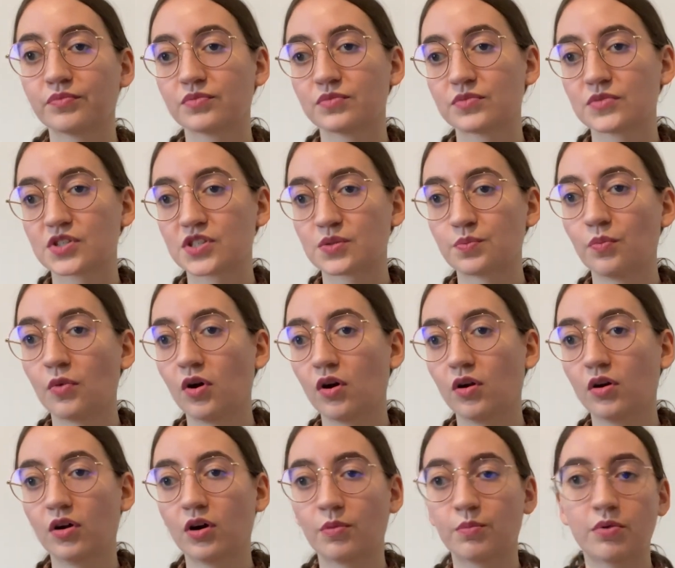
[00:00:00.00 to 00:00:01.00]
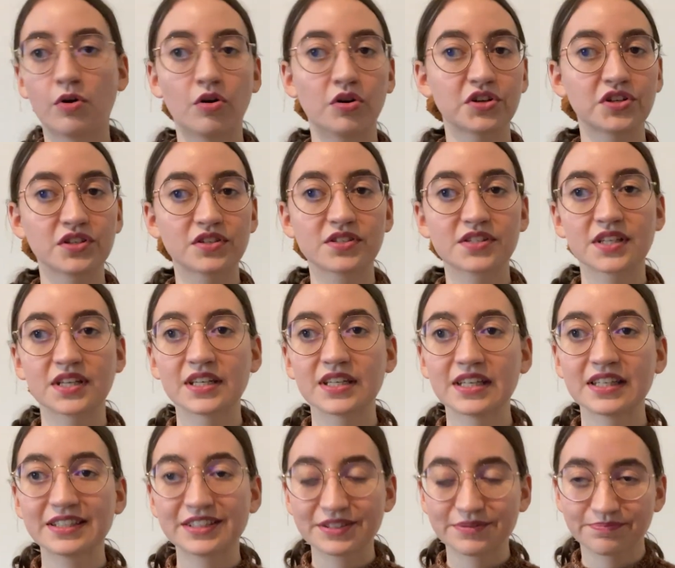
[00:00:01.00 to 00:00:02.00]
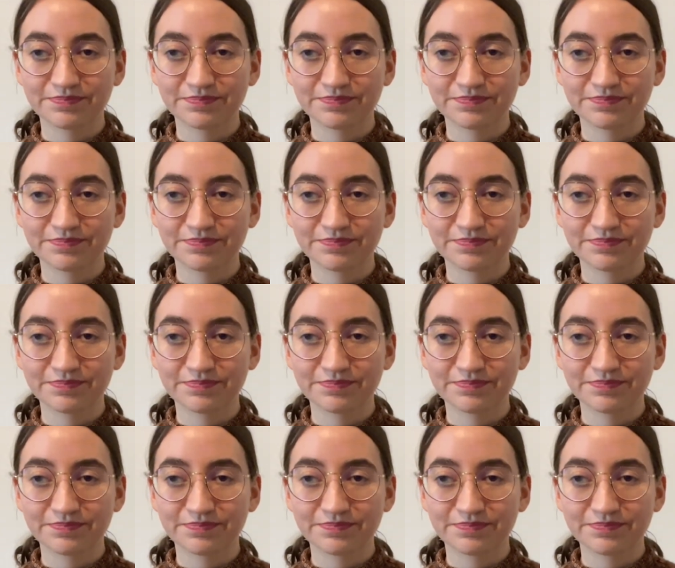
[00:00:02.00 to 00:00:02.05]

smaller portions in it.